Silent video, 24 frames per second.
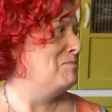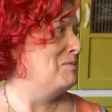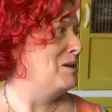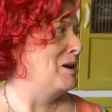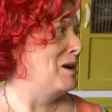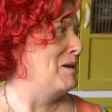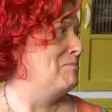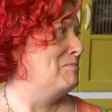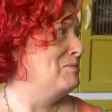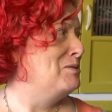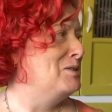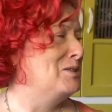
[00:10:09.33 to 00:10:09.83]

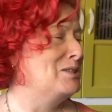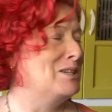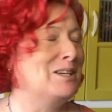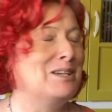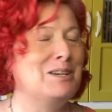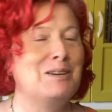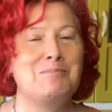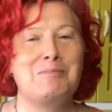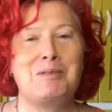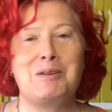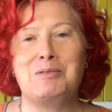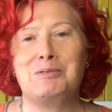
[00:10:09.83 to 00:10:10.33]
Abusing your
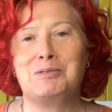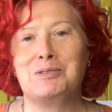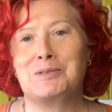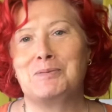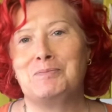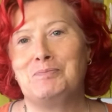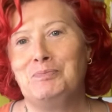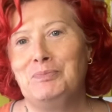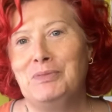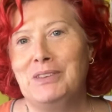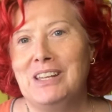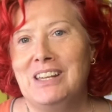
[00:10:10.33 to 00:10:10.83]
mouse.
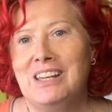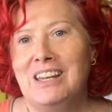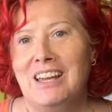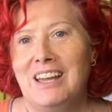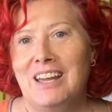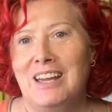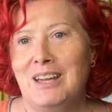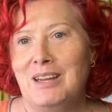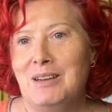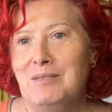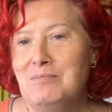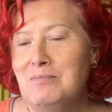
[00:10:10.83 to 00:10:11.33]

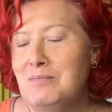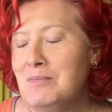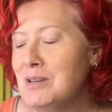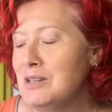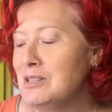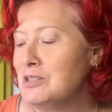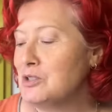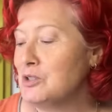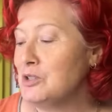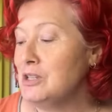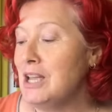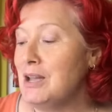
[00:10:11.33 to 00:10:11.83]
So
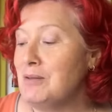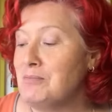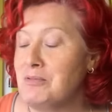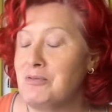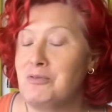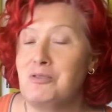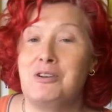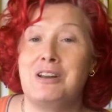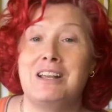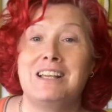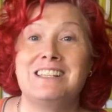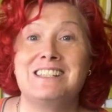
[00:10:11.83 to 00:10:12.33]
yeah, before
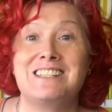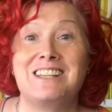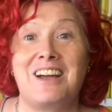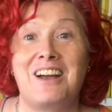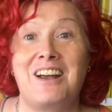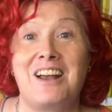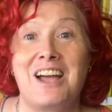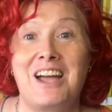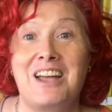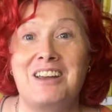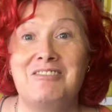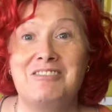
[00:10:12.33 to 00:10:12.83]
I start,
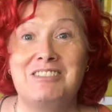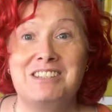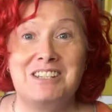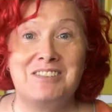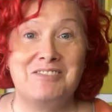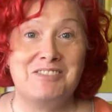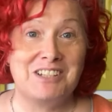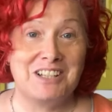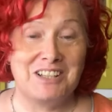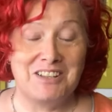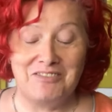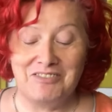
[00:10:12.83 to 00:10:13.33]
I received a
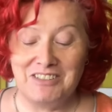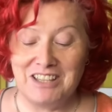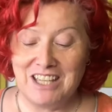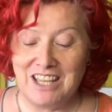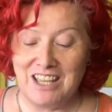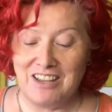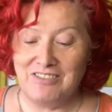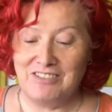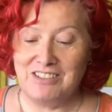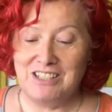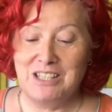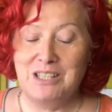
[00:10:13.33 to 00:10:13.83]
lovely
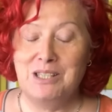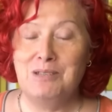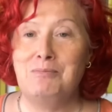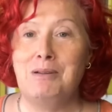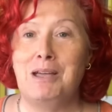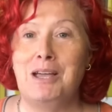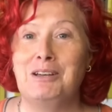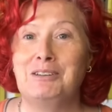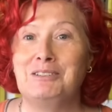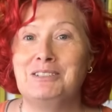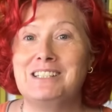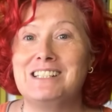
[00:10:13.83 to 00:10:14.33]
gift in the
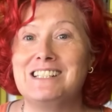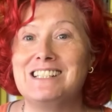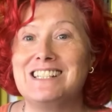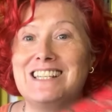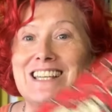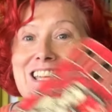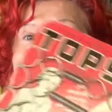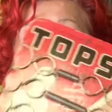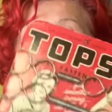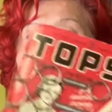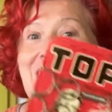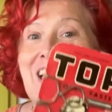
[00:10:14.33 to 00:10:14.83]
mail
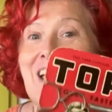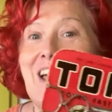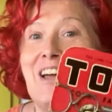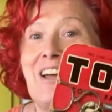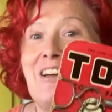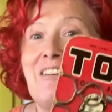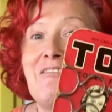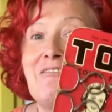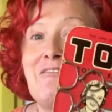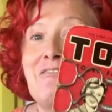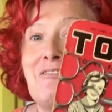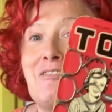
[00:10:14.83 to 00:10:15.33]
today
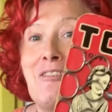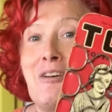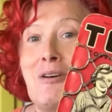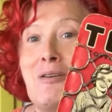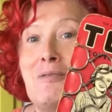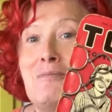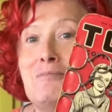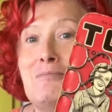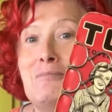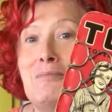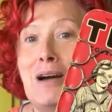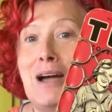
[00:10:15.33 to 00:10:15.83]

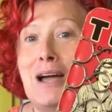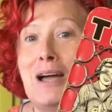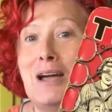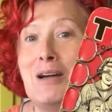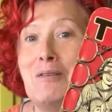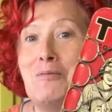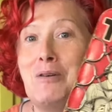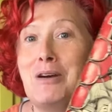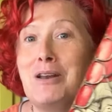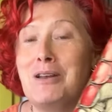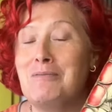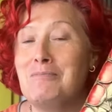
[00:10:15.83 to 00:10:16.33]
from
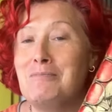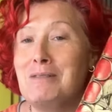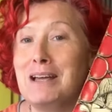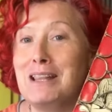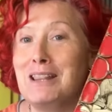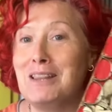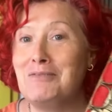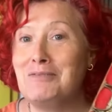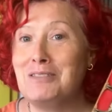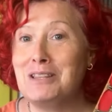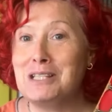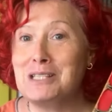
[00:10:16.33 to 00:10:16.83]
one of my
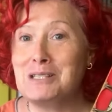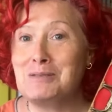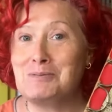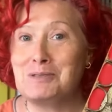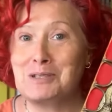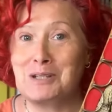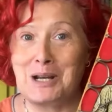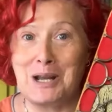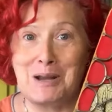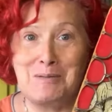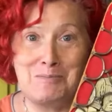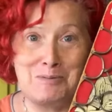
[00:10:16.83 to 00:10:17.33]
lovely
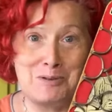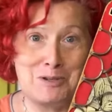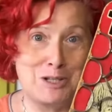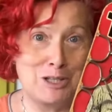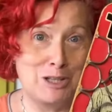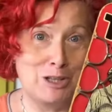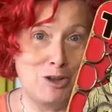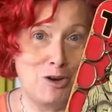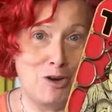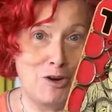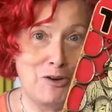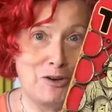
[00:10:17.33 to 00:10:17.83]
subscribers,
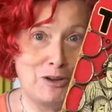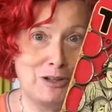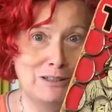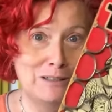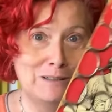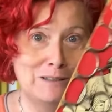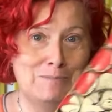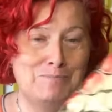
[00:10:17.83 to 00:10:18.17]
Laurel,